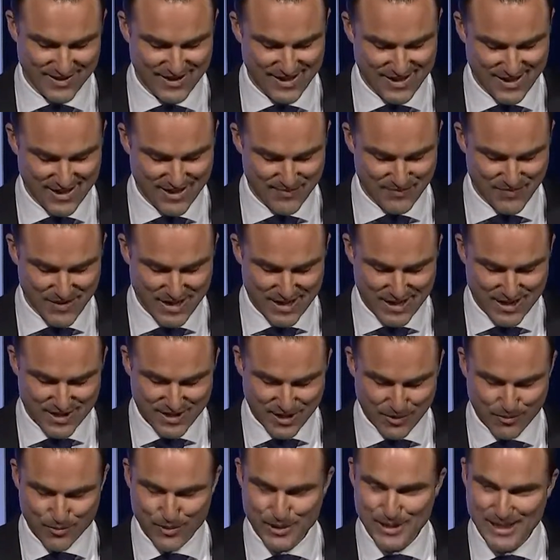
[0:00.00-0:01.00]

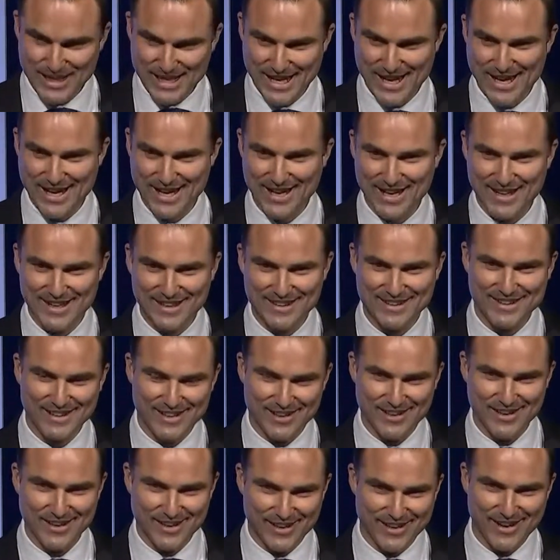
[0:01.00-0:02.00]
They really are, and
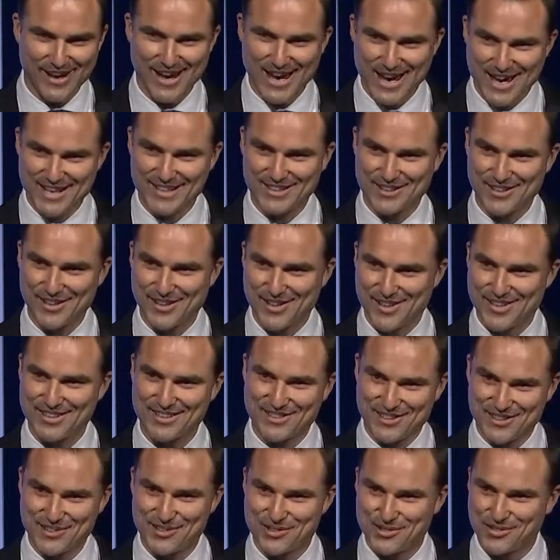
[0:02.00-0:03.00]
I hate
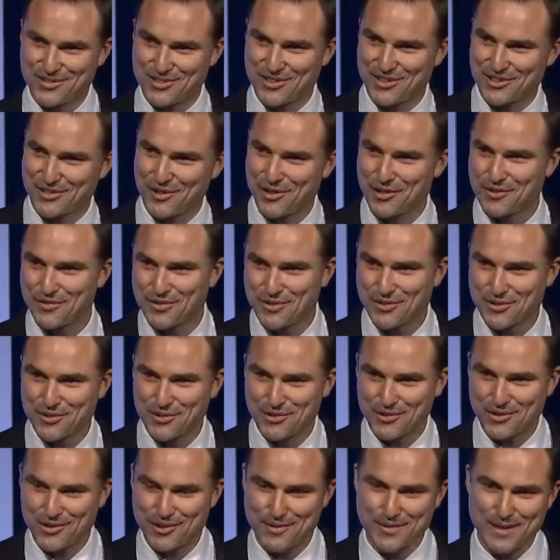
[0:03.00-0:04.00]
to use this
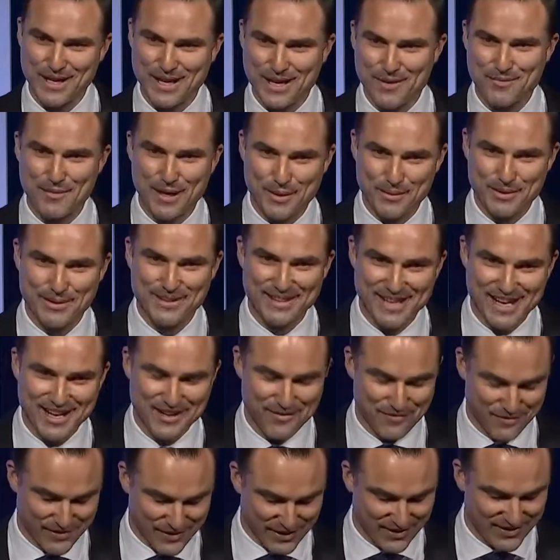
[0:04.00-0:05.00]
overused term, they are mum and dad
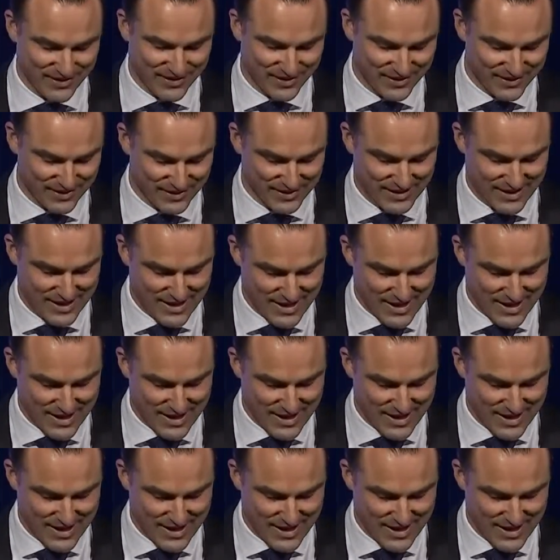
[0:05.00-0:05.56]
investors.